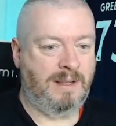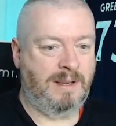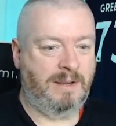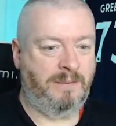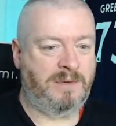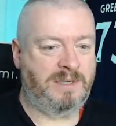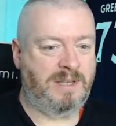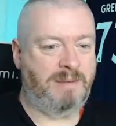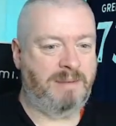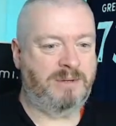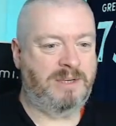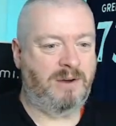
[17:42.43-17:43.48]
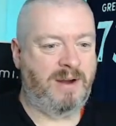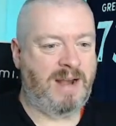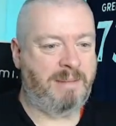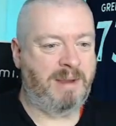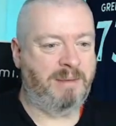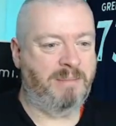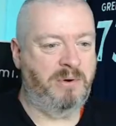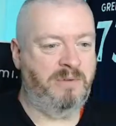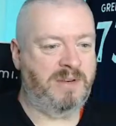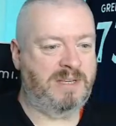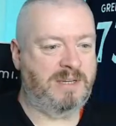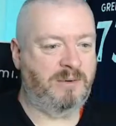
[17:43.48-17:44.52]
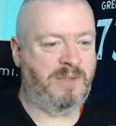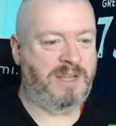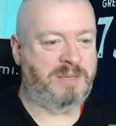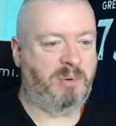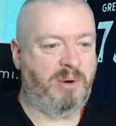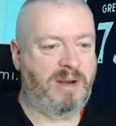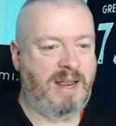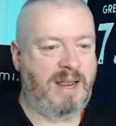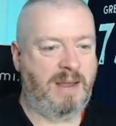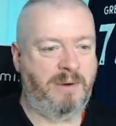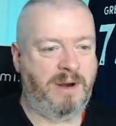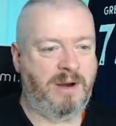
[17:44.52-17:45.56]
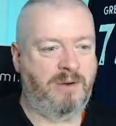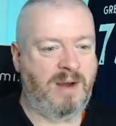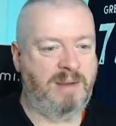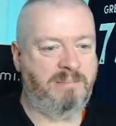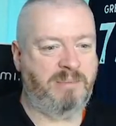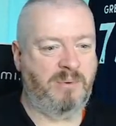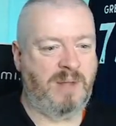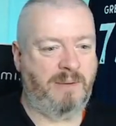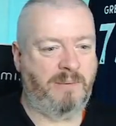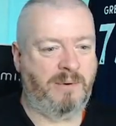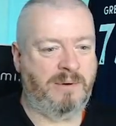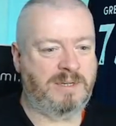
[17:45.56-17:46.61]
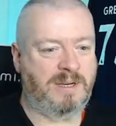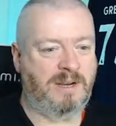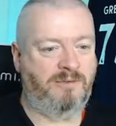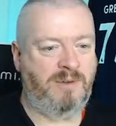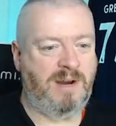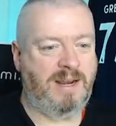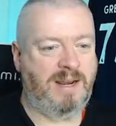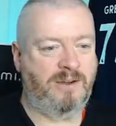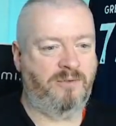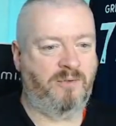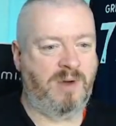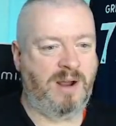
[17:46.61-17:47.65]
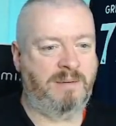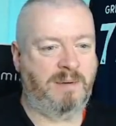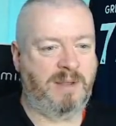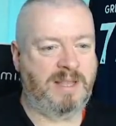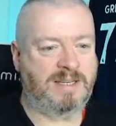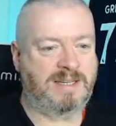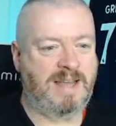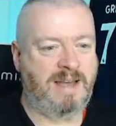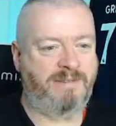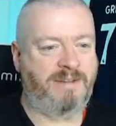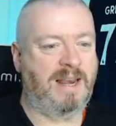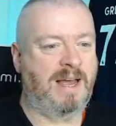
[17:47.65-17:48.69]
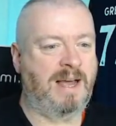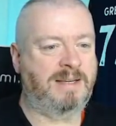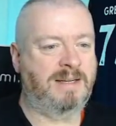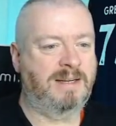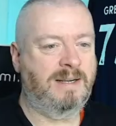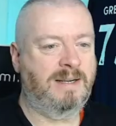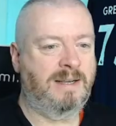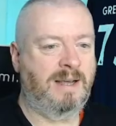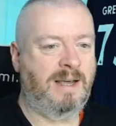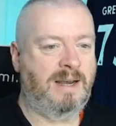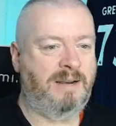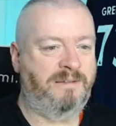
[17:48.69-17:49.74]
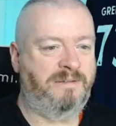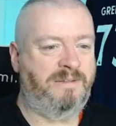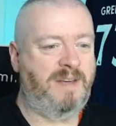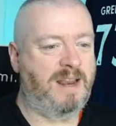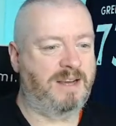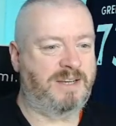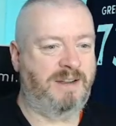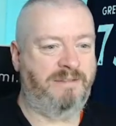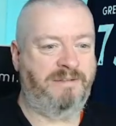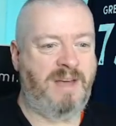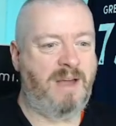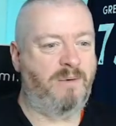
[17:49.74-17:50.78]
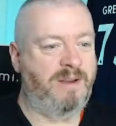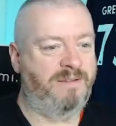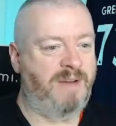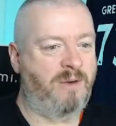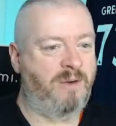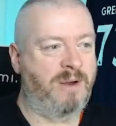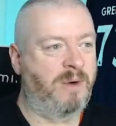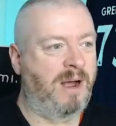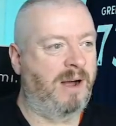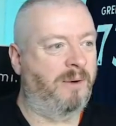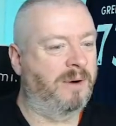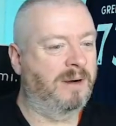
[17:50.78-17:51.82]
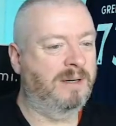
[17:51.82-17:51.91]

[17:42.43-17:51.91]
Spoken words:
It wasn't the most dynamic move until this point here. What a great ball that was. A really good run by this Thierry lad. And he finished it very, very well.